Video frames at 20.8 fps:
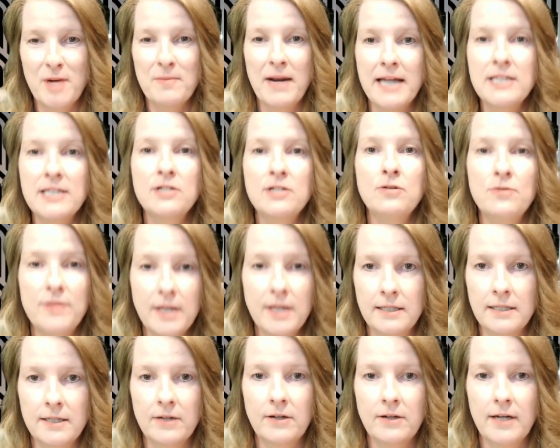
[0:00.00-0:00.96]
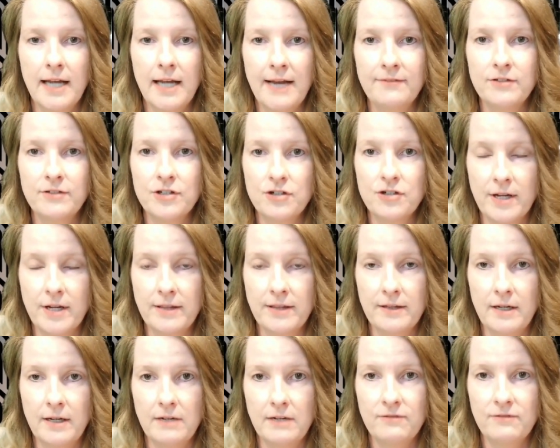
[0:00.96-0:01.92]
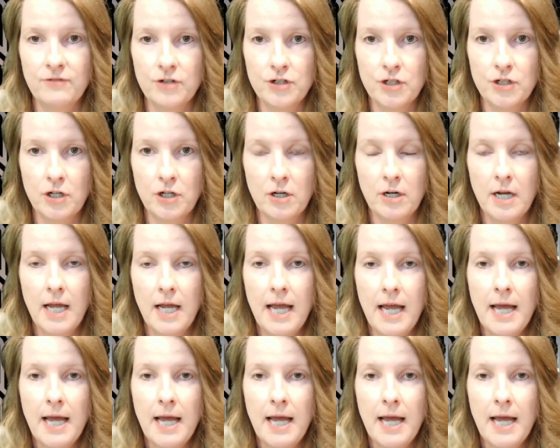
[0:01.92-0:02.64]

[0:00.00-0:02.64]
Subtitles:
but I do think they're going to have to strengthen it for sure.